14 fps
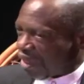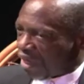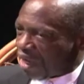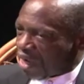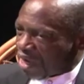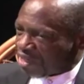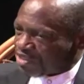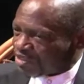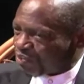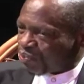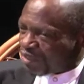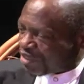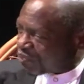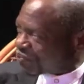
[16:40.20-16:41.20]
Ask the
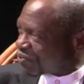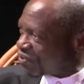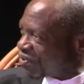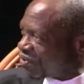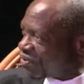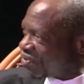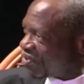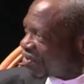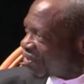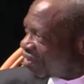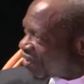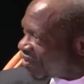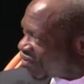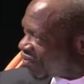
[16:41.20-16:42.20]
people
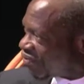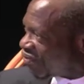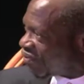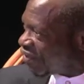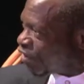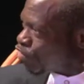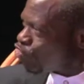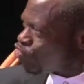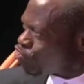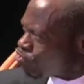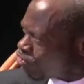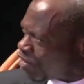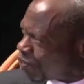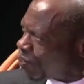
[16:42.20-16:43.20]
in the rural